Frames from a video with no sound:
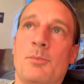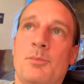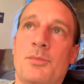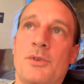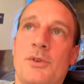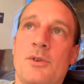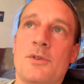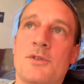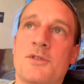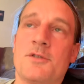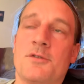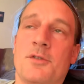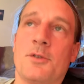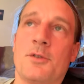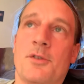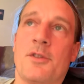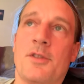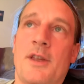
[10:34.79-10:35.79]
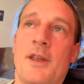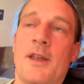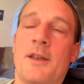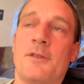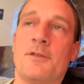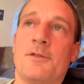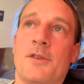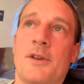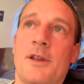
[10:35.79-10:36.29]
beautiful
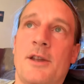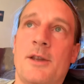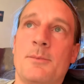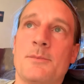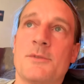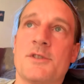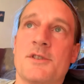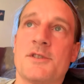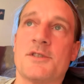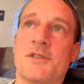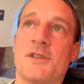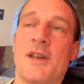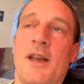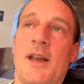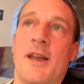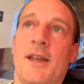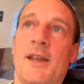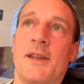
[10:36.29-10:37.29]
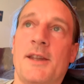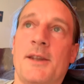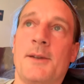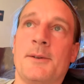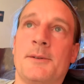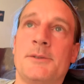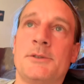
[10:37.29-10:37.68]
thing for him to say.